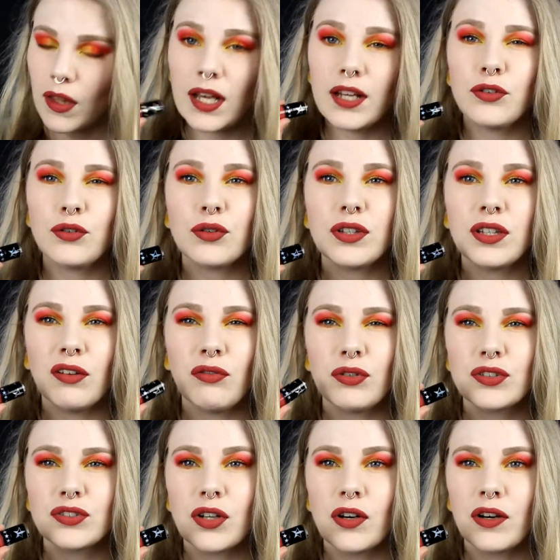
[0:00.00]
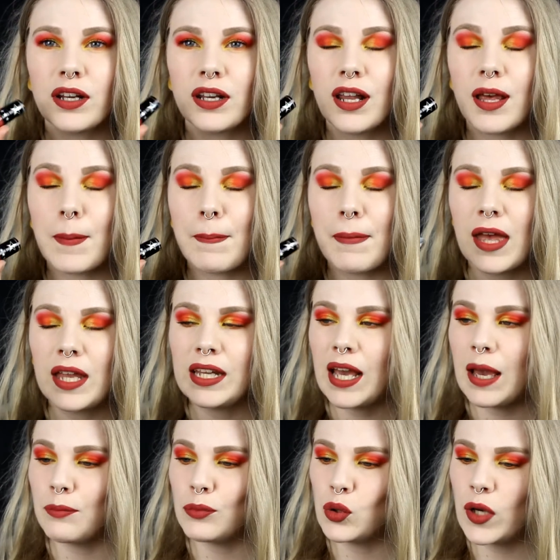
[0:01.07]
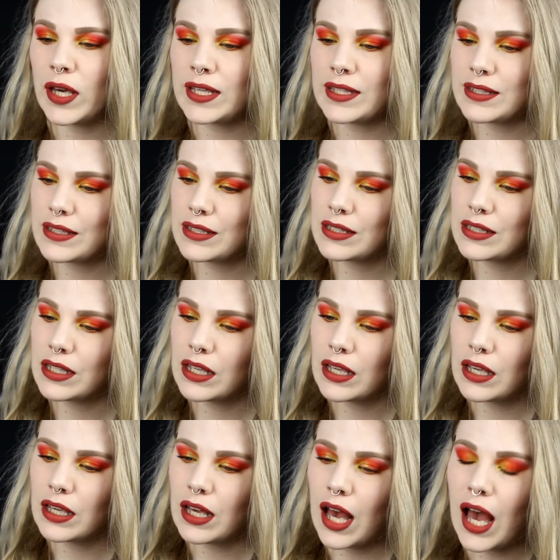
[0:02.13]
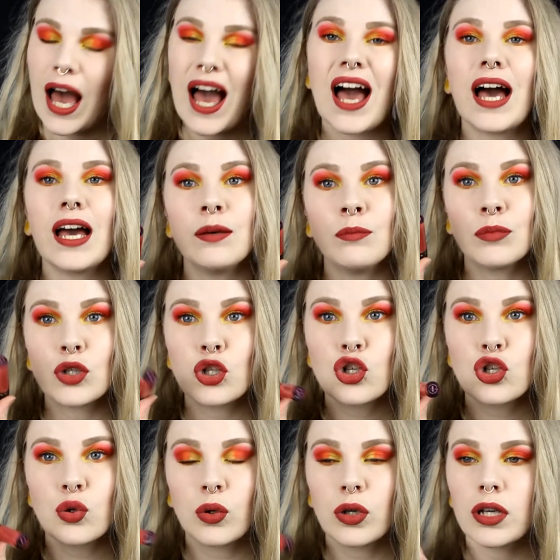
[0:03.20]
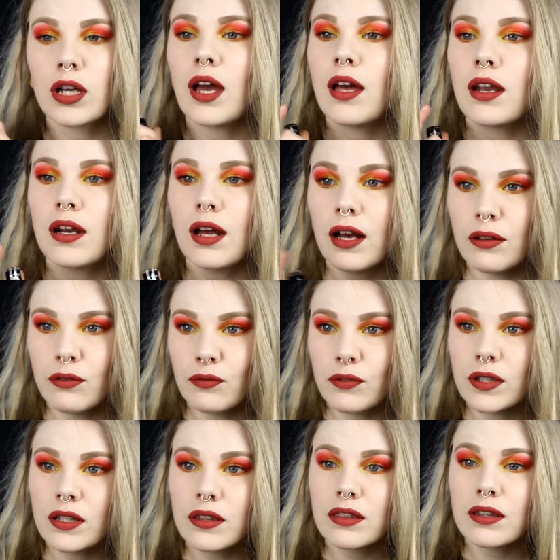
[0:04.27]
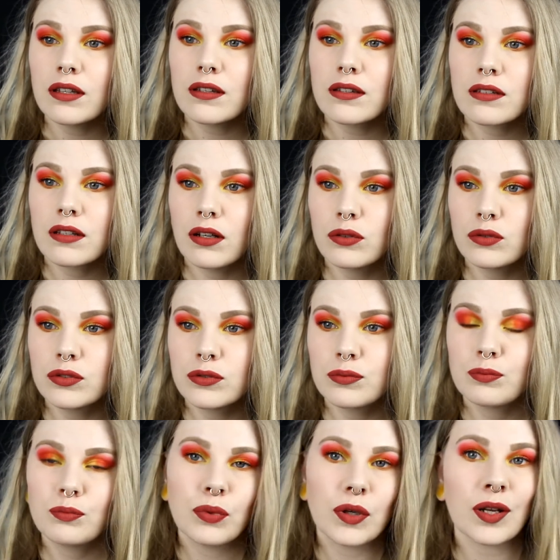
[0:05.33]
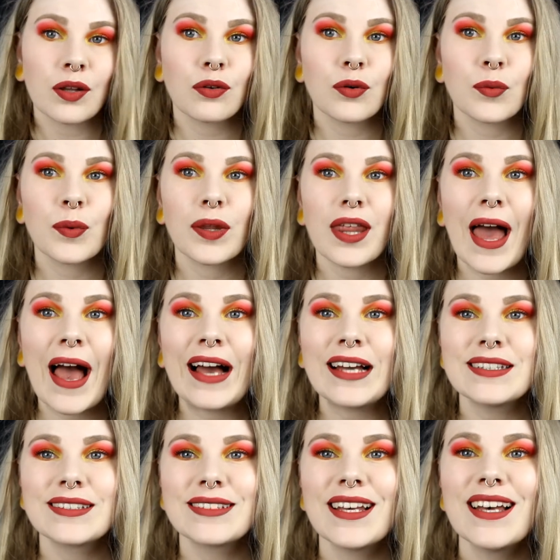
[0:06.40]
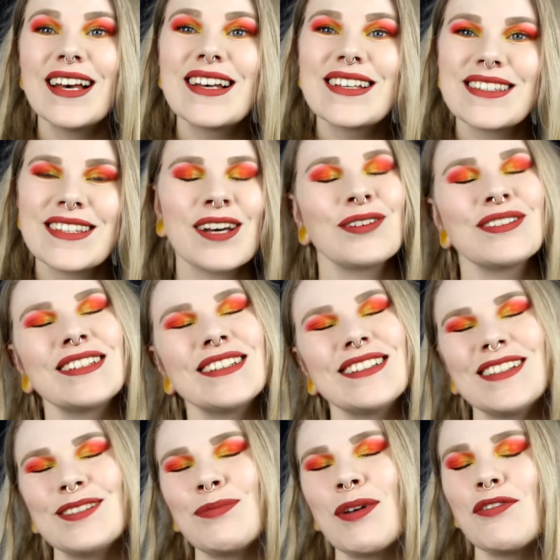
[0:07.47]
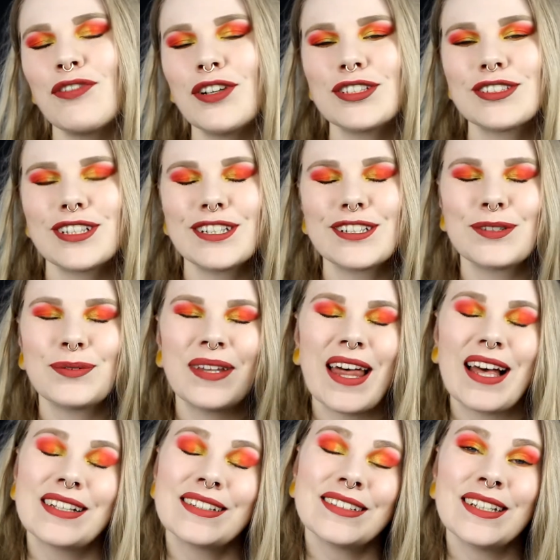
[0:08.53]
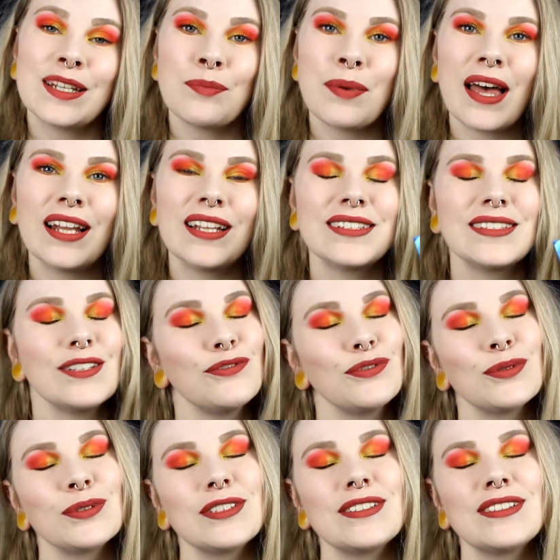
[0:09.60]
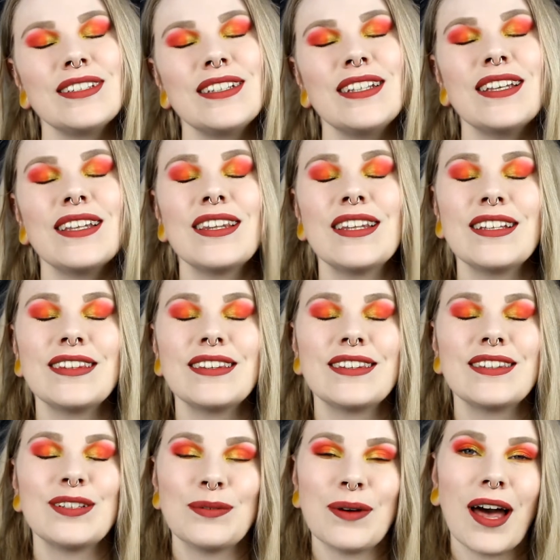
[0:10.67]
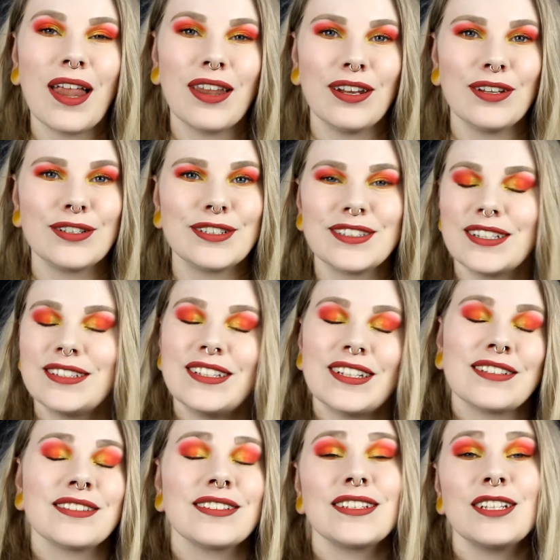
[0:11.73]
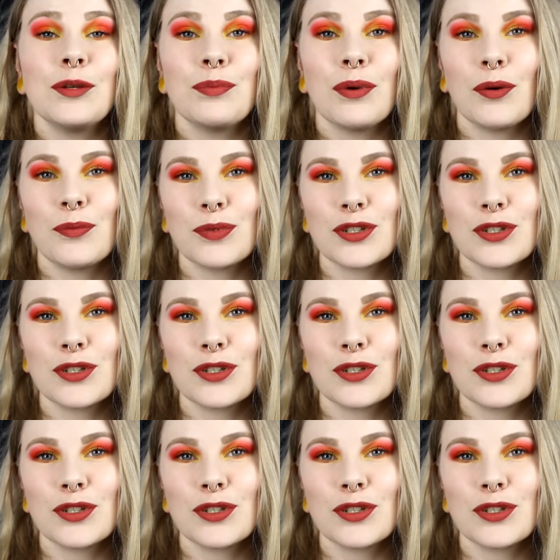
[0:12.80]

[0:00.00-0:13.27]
I took Jeffree Star and Manny MUA's I'm Shook and I think this goes pretty good with the eyes. So this is my first look with the Hasina palette. If you want to see the two other looks, just keep on